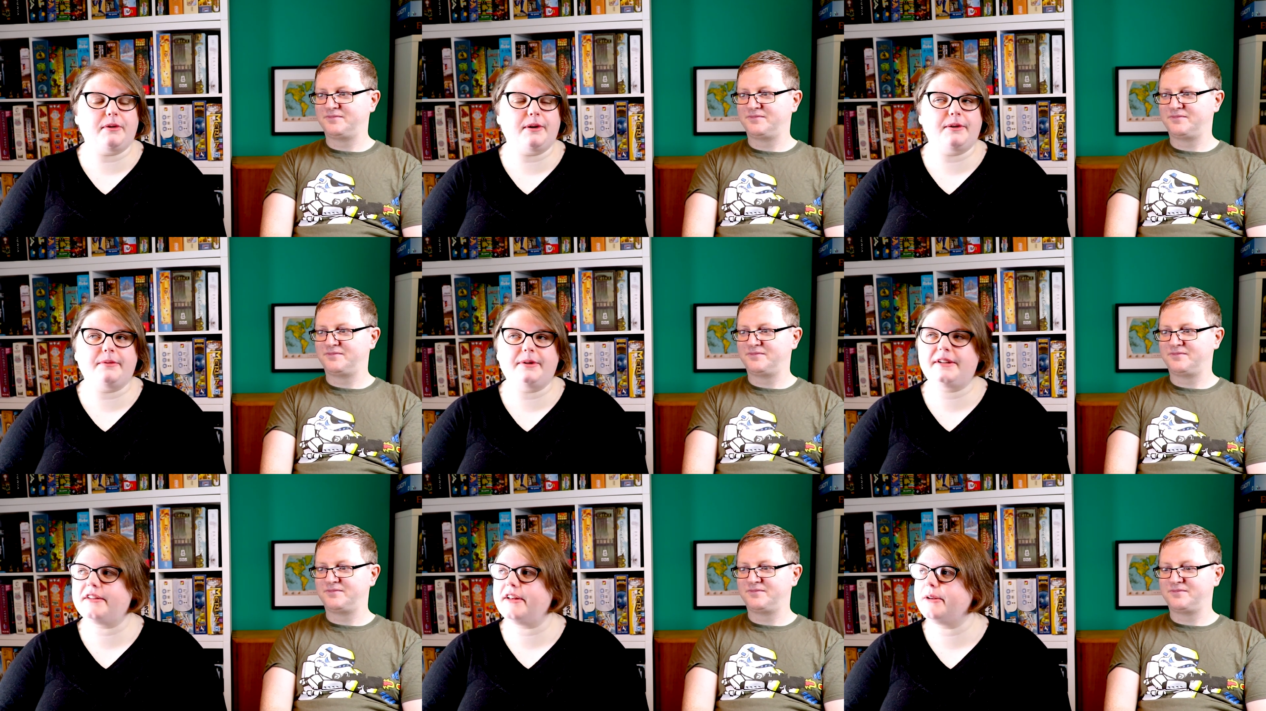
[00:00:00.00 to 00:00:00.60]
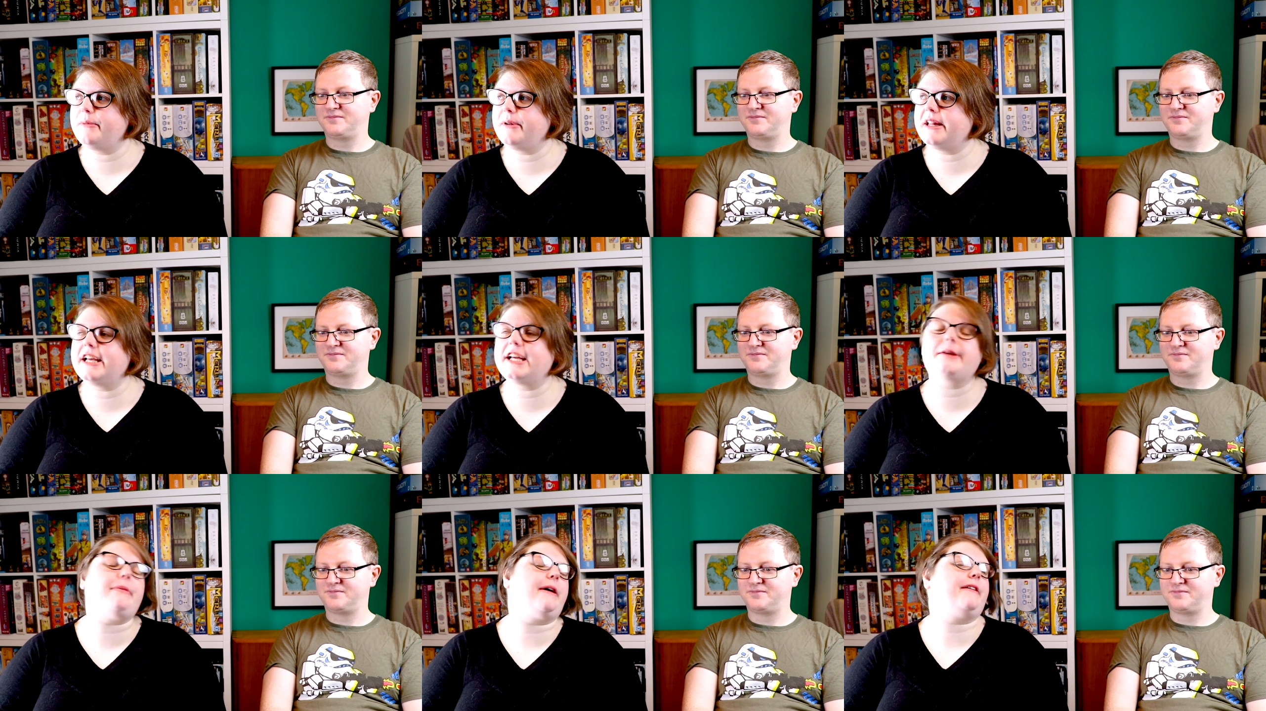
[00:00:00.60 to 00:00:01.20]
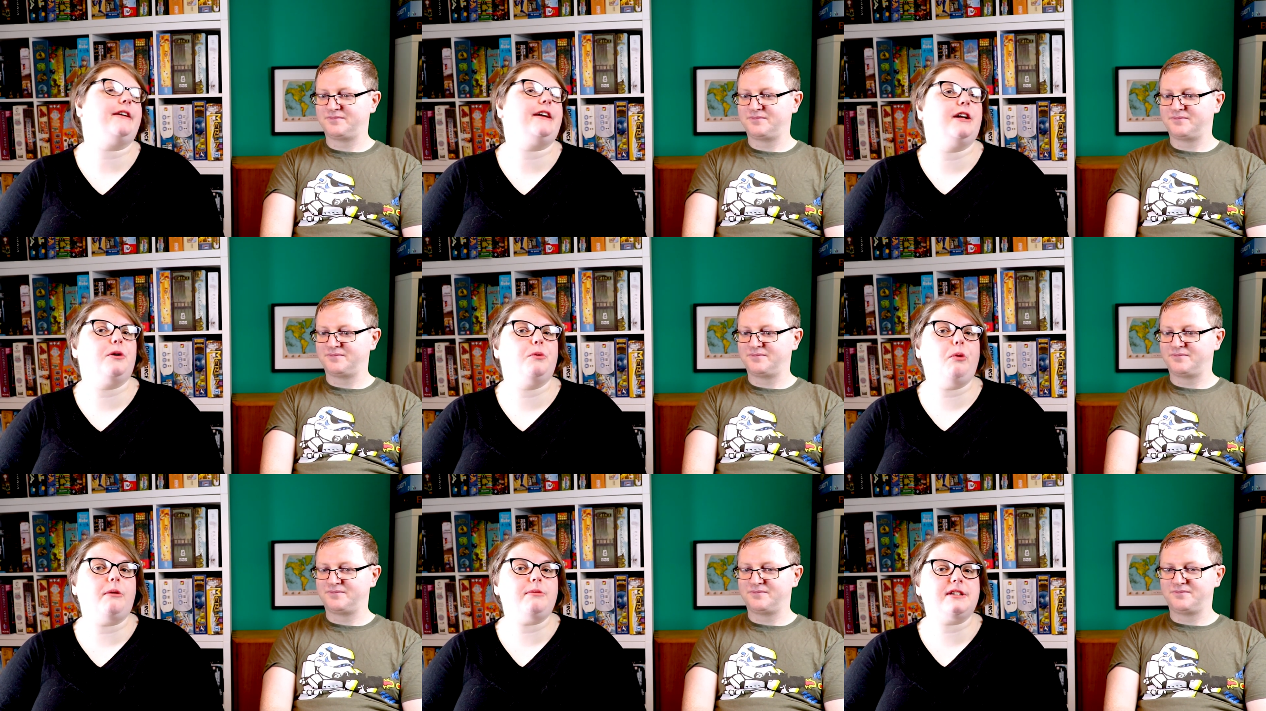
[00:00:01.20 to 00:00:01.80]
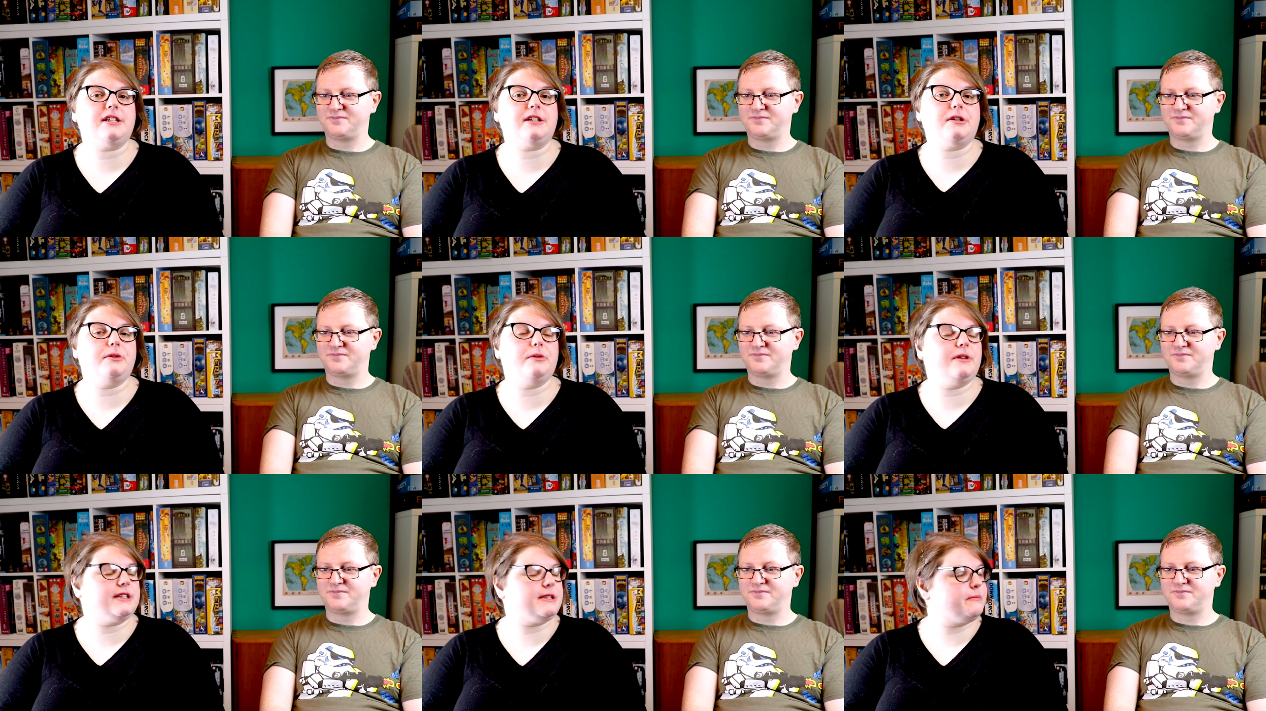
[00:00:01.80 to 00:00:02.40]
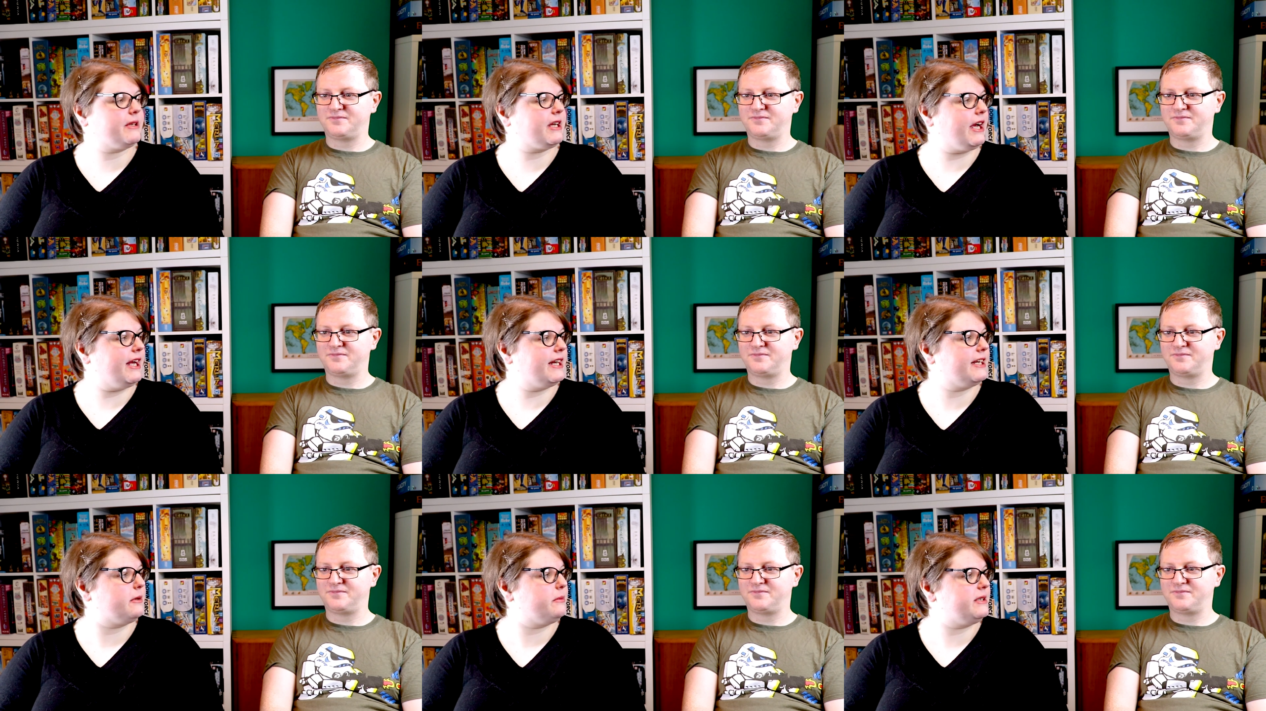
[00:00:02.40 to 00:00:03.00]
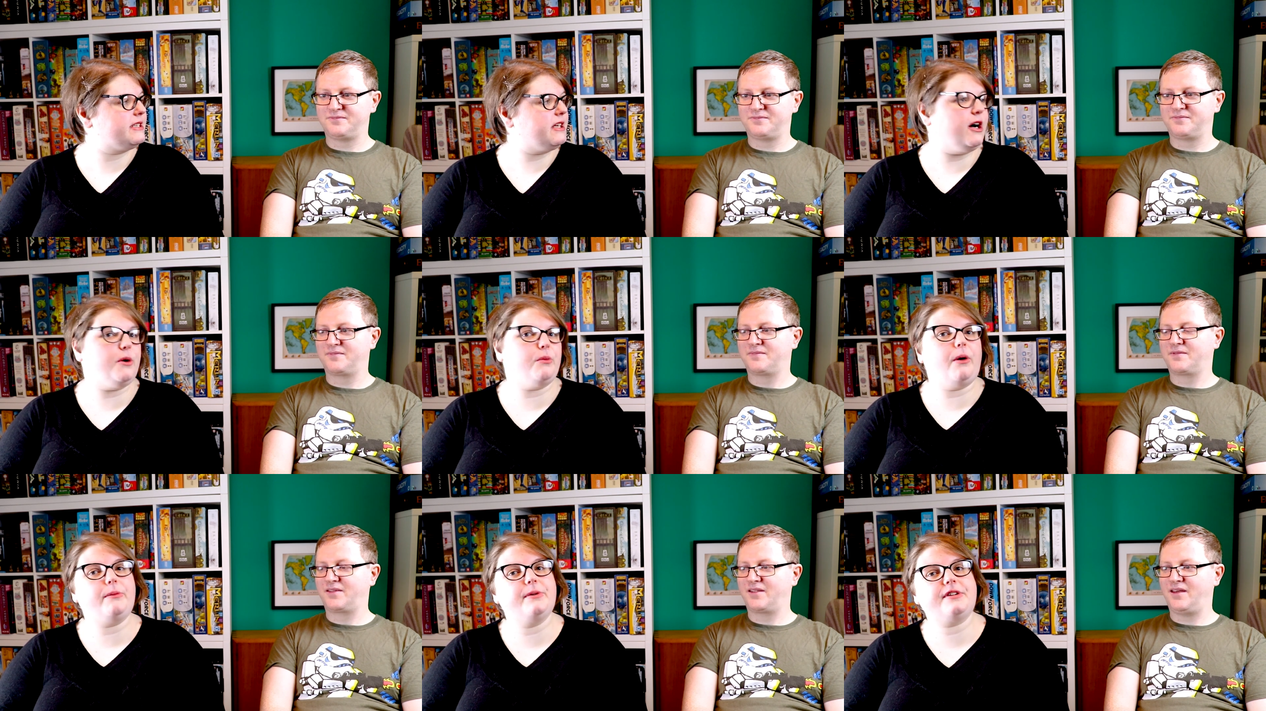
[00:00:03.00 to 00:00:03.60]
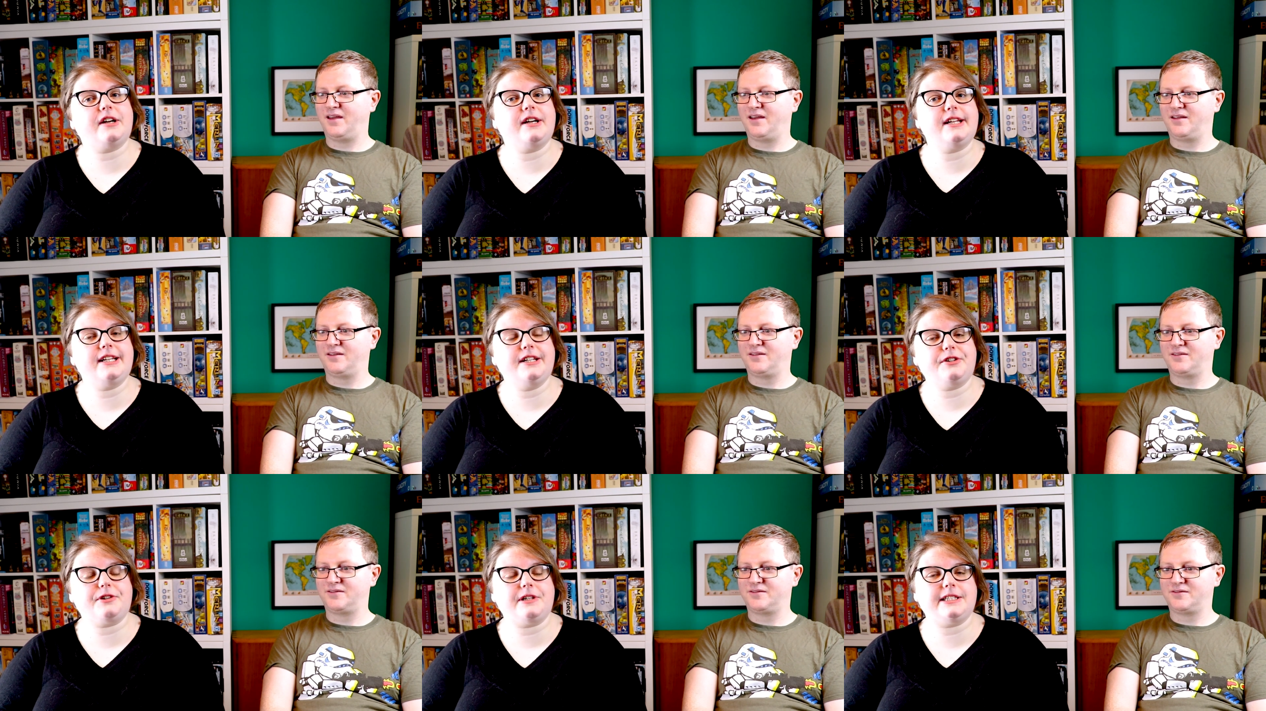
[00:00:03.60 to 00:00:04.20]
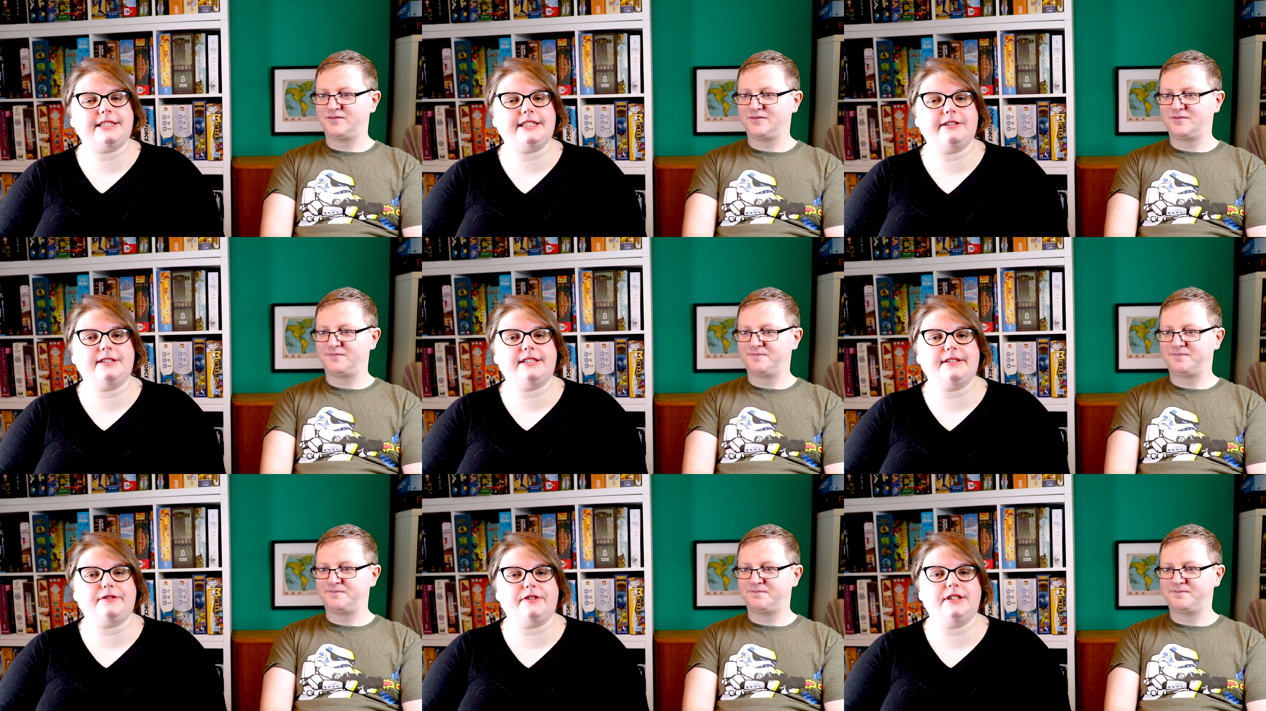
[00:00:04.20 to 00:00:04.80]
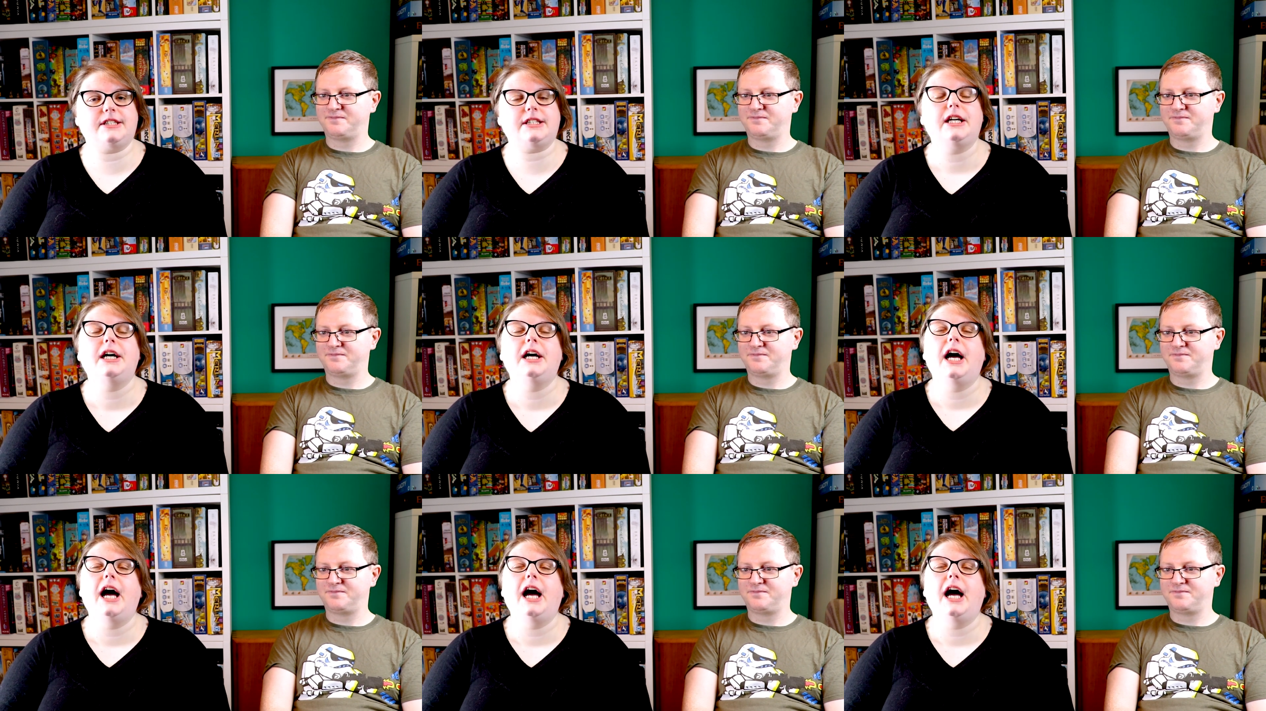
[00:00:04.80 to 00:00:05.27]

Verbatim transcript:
Speaker 1: we, we decided we think about, you know, what was the coolest mechanic we saw? What was kind of interesting or different?